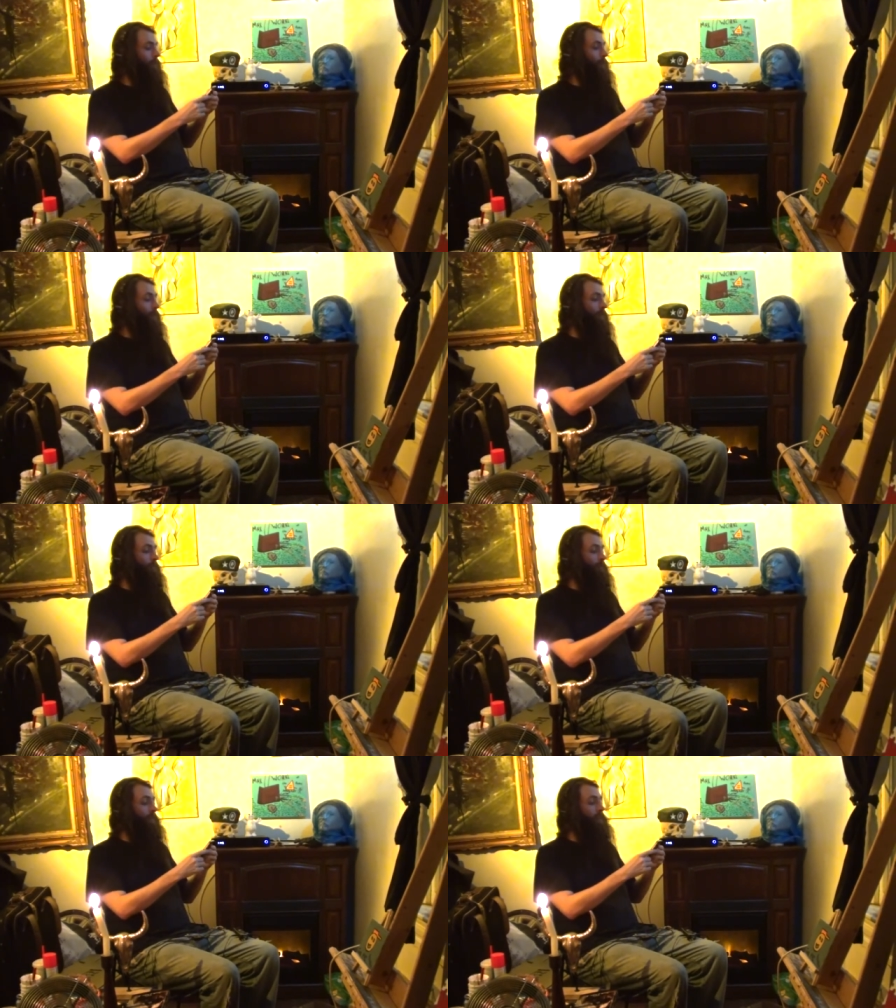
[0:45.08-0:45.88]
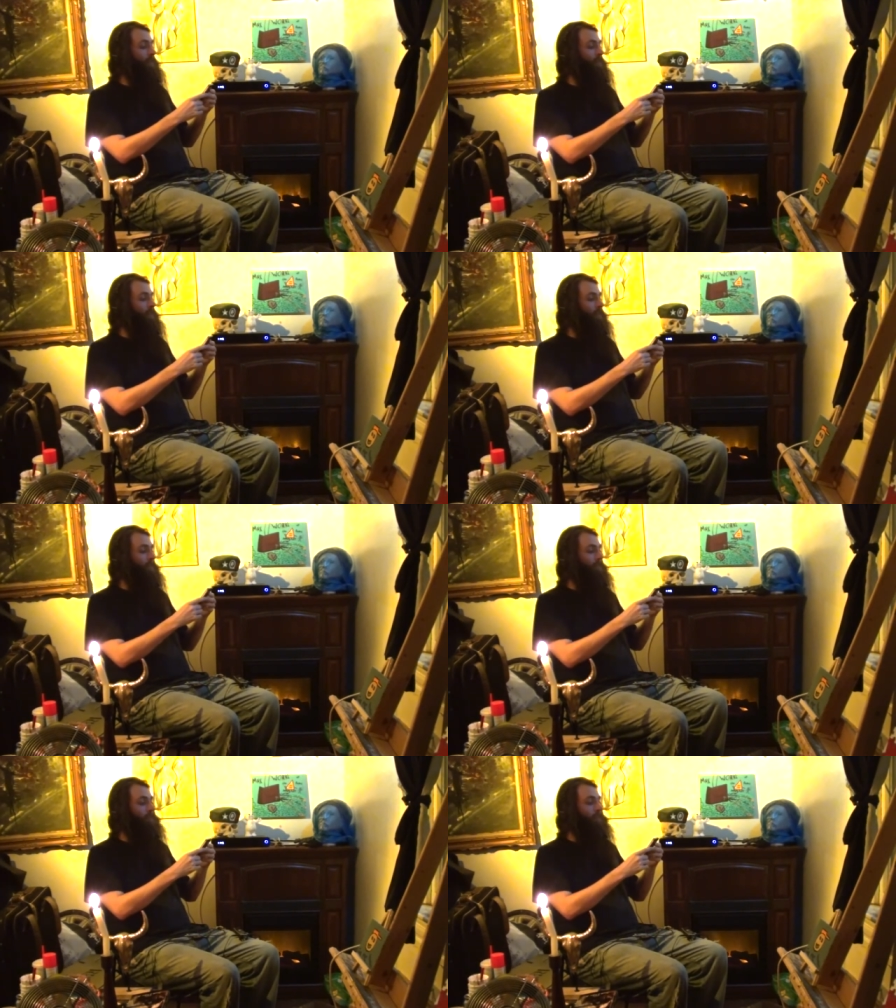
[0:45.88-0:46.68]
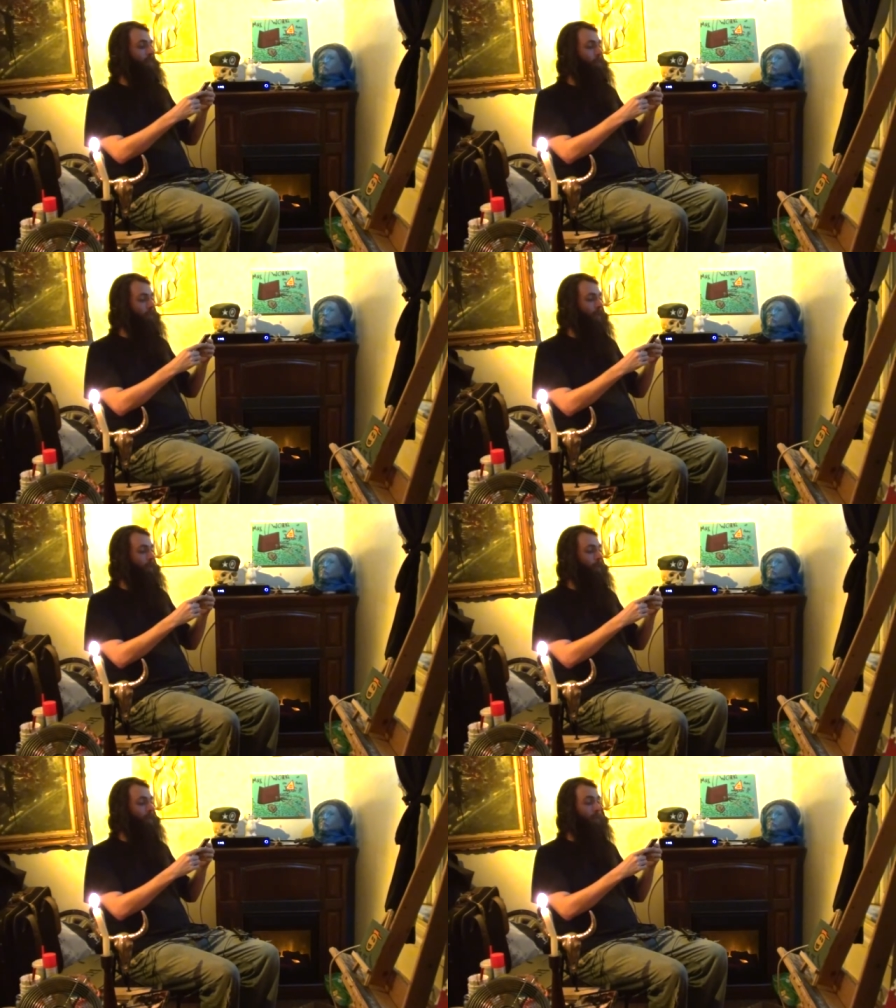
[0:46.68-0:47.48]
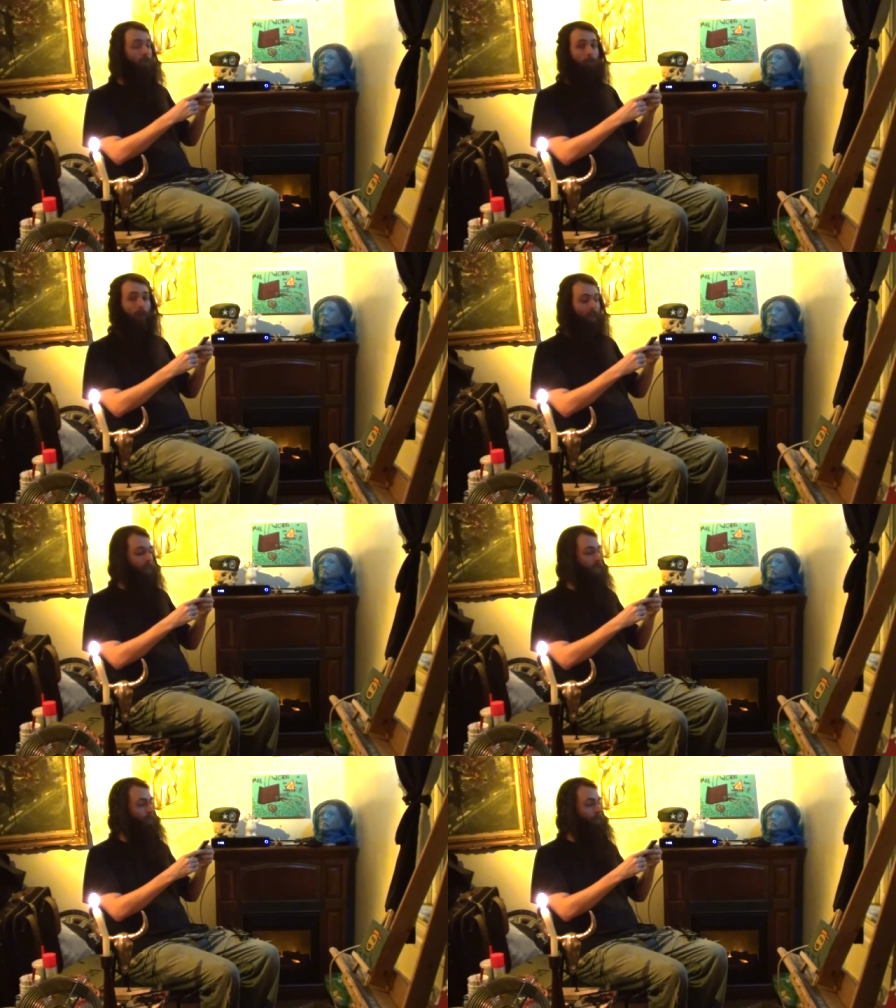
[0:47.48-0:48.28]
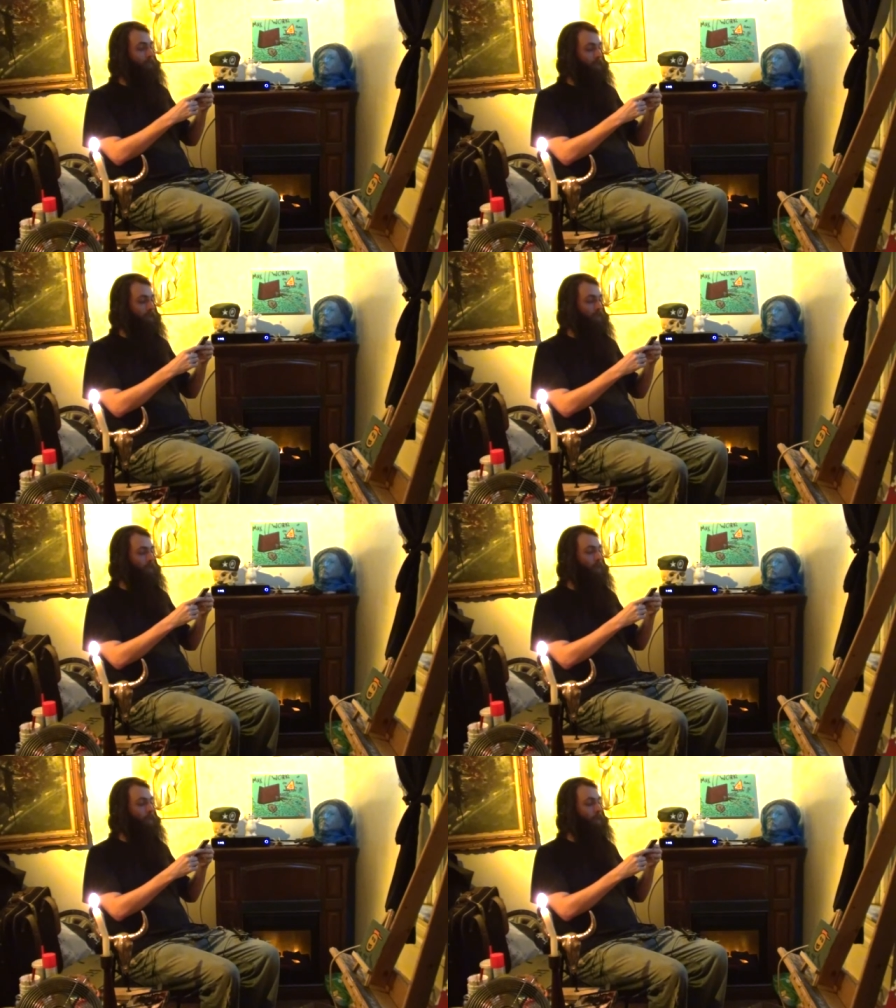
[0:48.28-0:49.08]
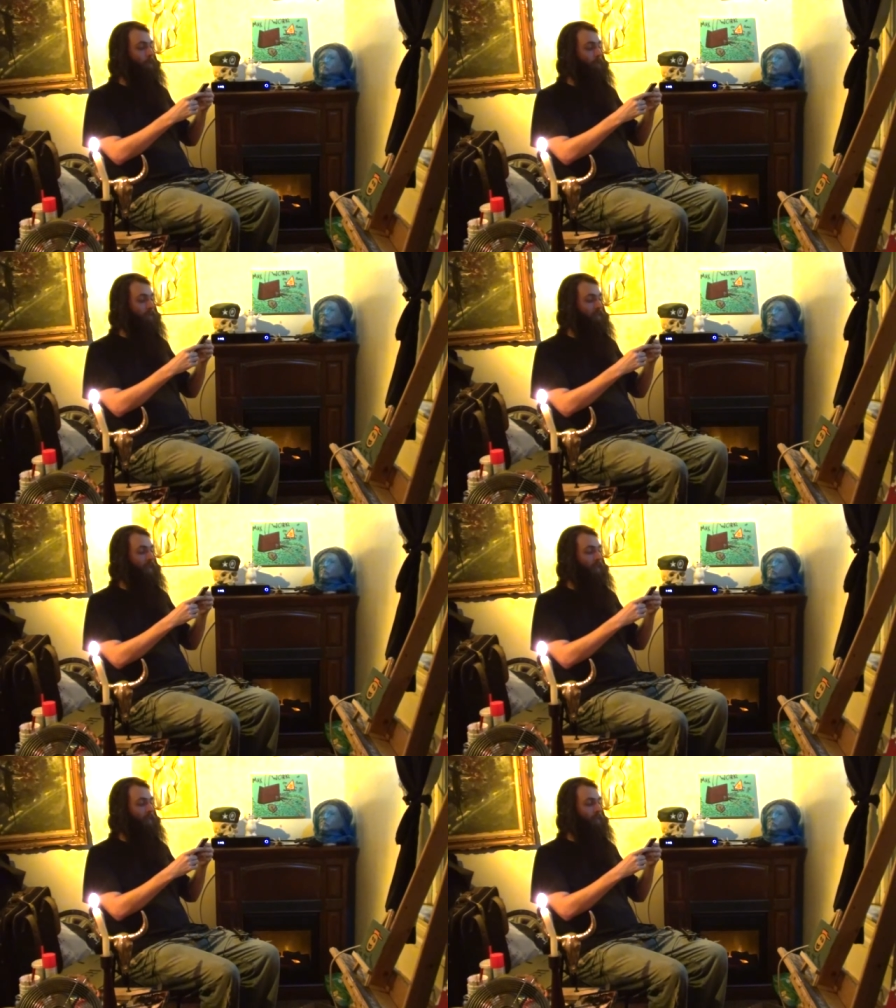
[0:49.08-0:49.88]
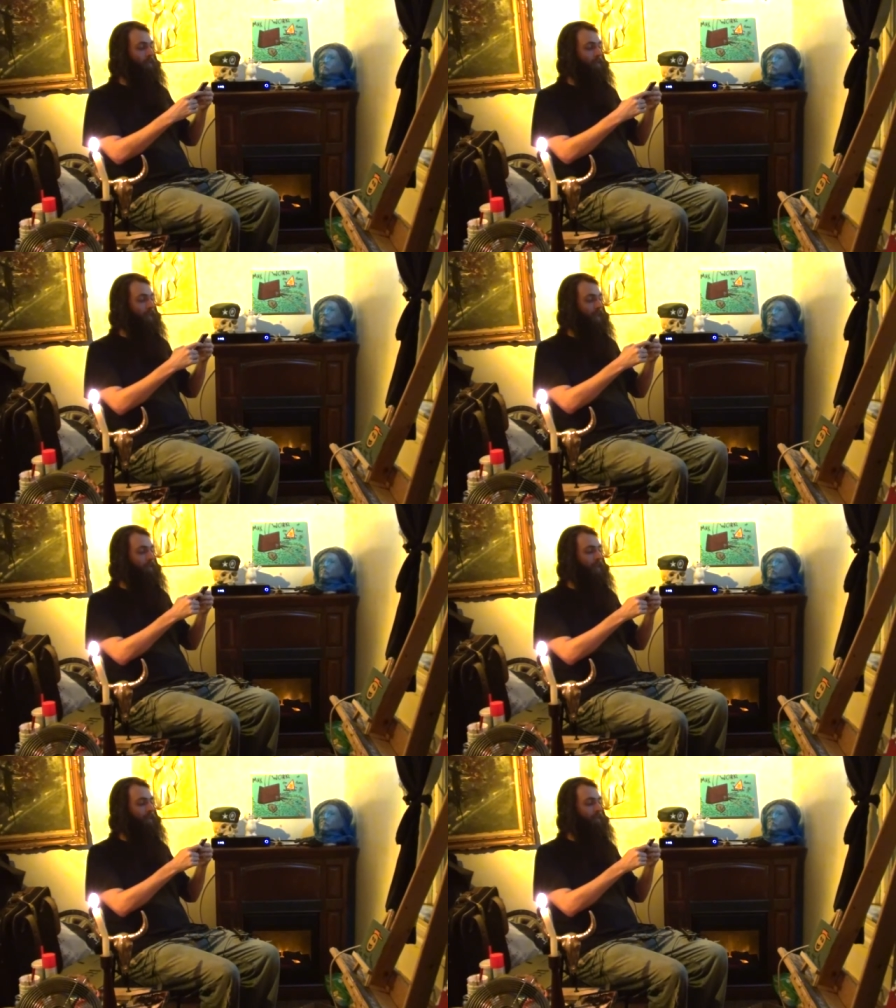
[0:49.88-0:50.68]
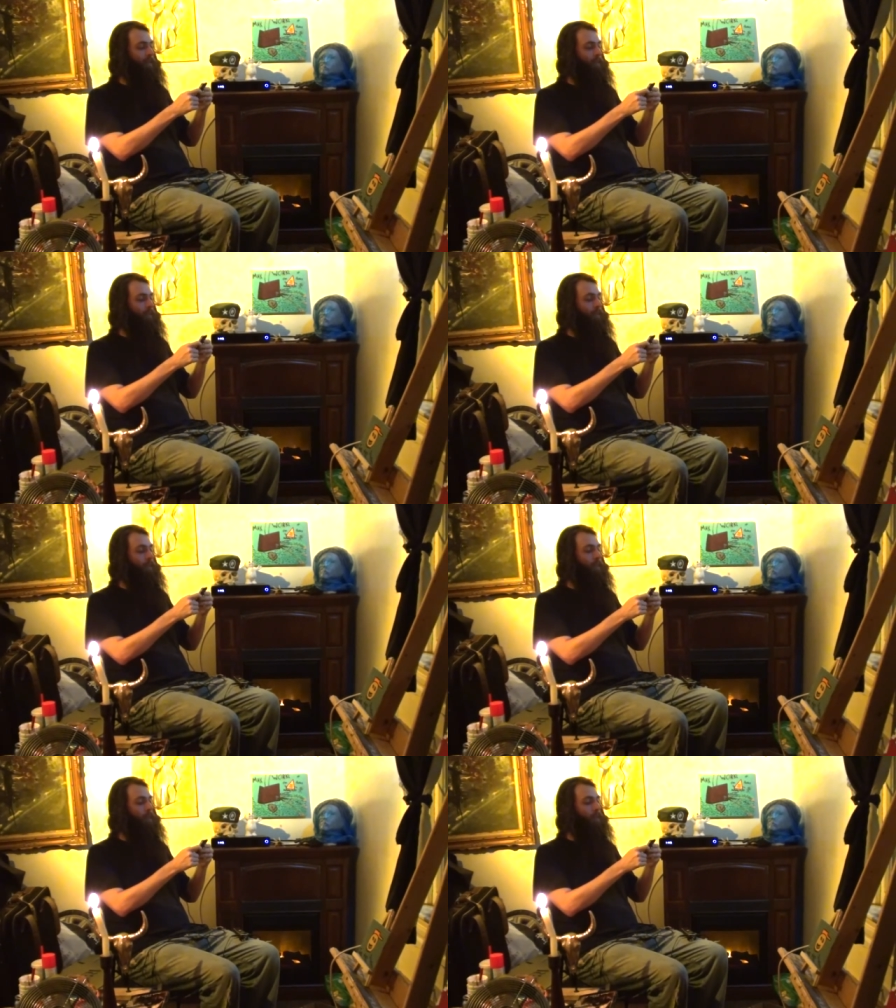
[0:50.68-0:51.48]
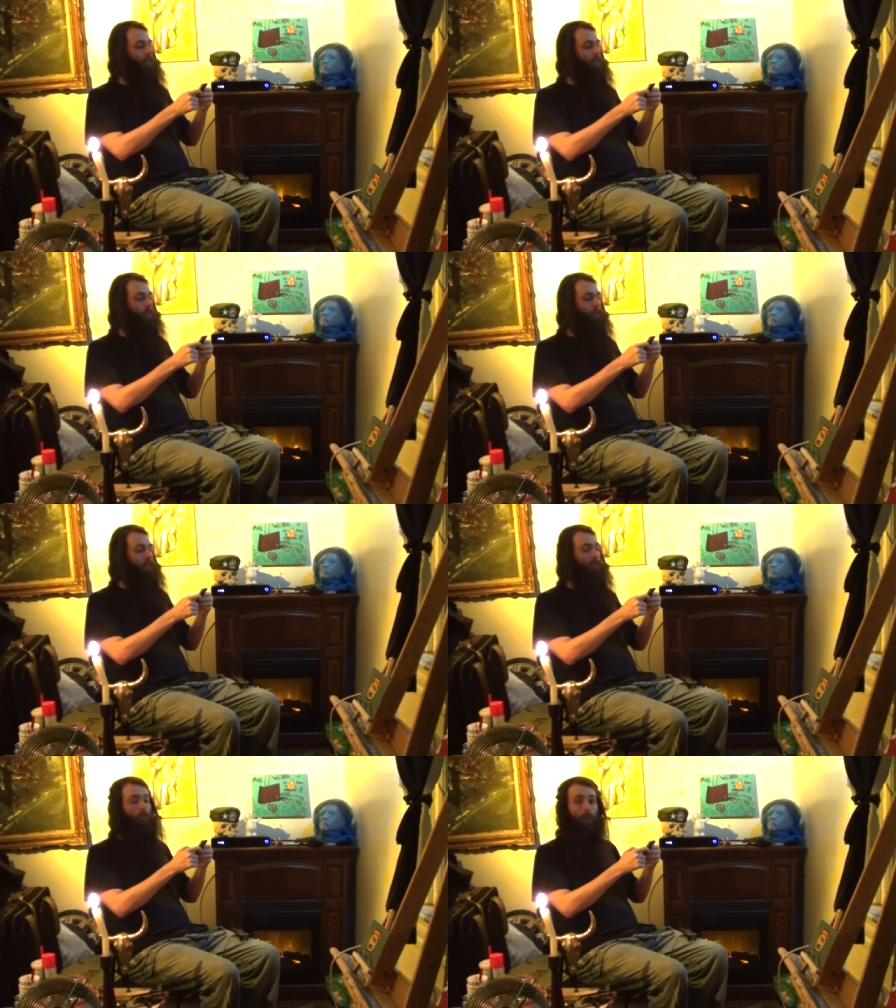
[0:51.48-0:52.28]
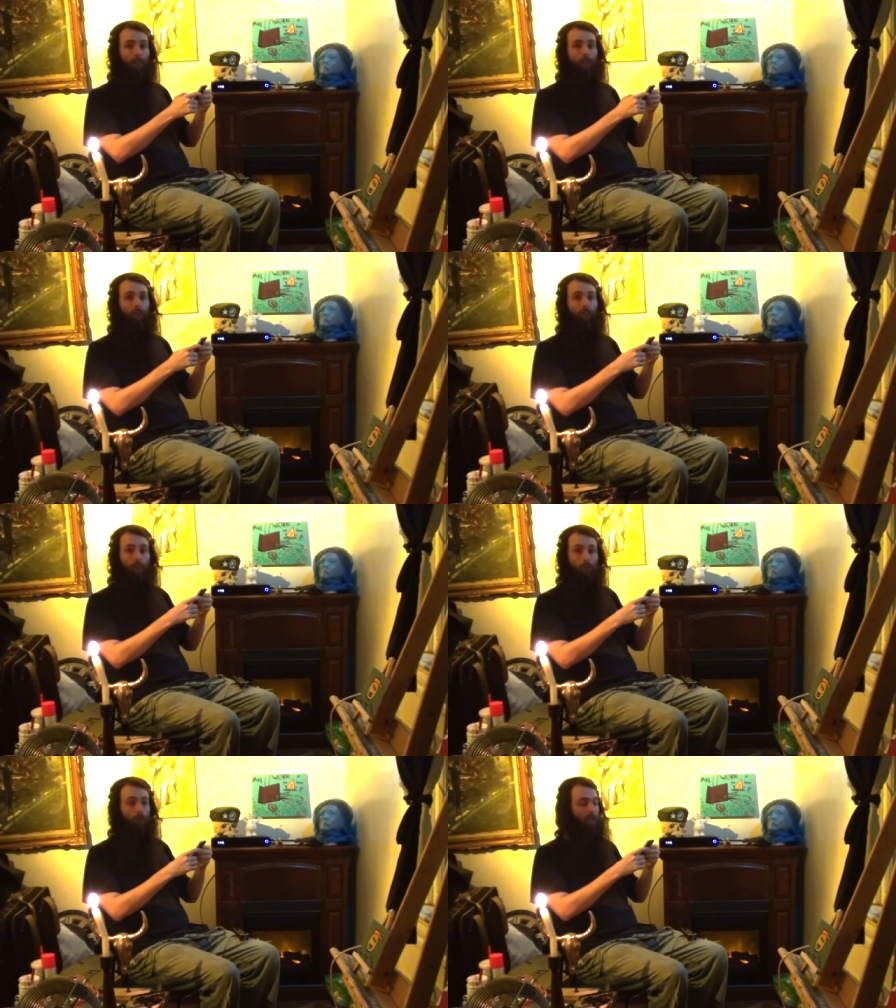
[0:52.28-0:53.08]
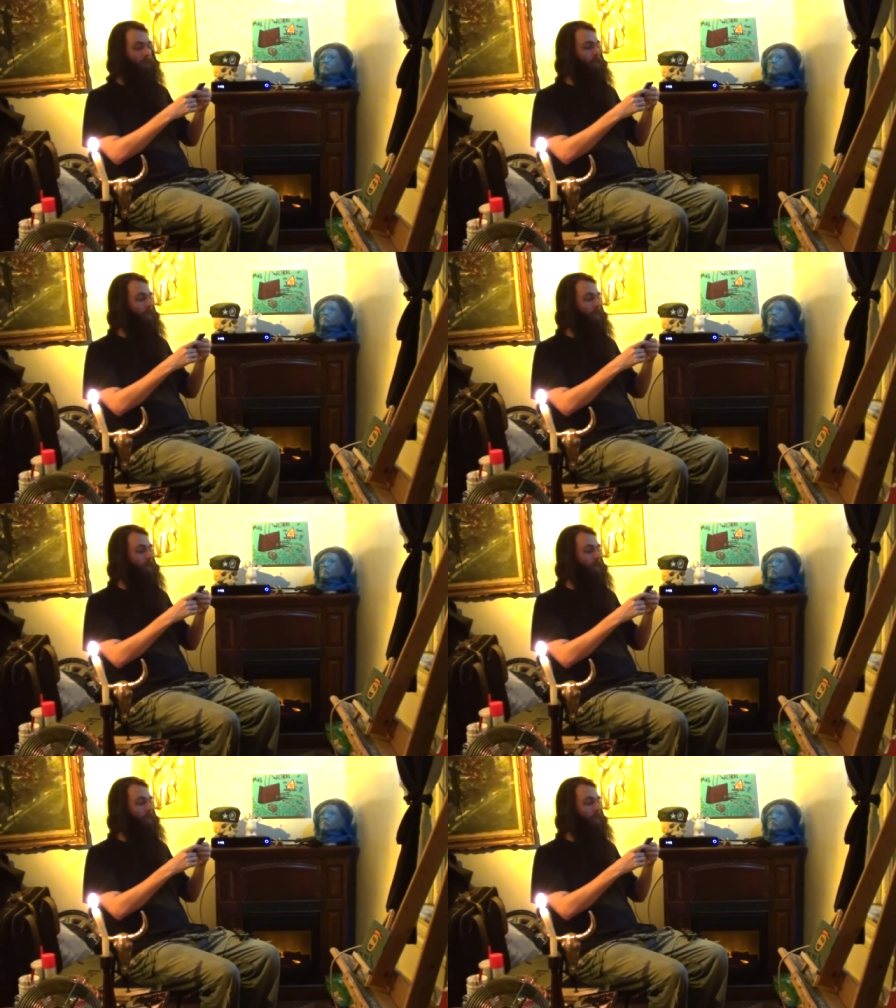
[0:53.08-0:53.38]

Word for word: Weird fiction is a subgenre of speculative fiction originating in the late 19th and early 20th centuries.